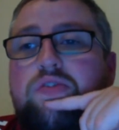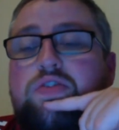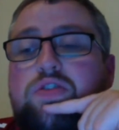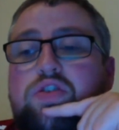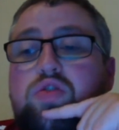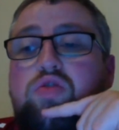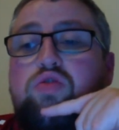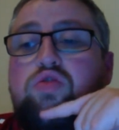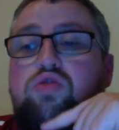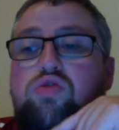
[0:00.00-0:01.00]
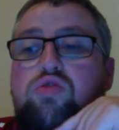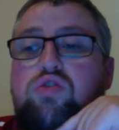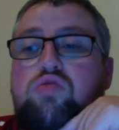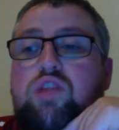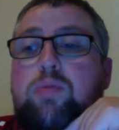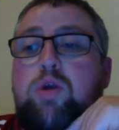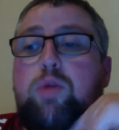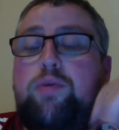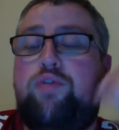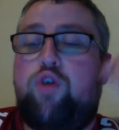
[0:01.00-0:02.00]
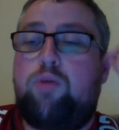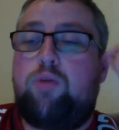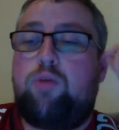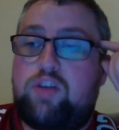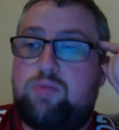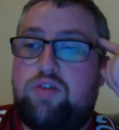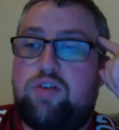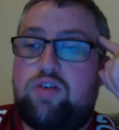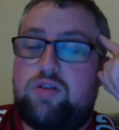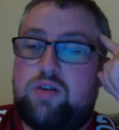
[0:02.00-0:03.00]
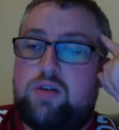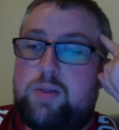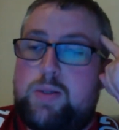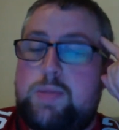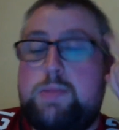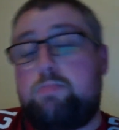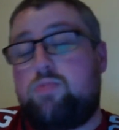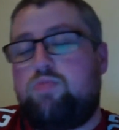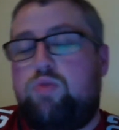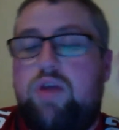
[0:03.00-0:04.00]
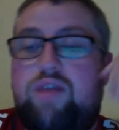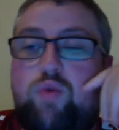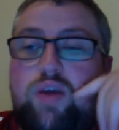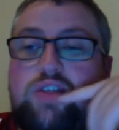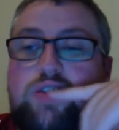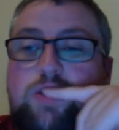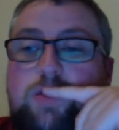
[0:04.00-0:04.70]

to really put in a performance for his mother. But we have to wait and see.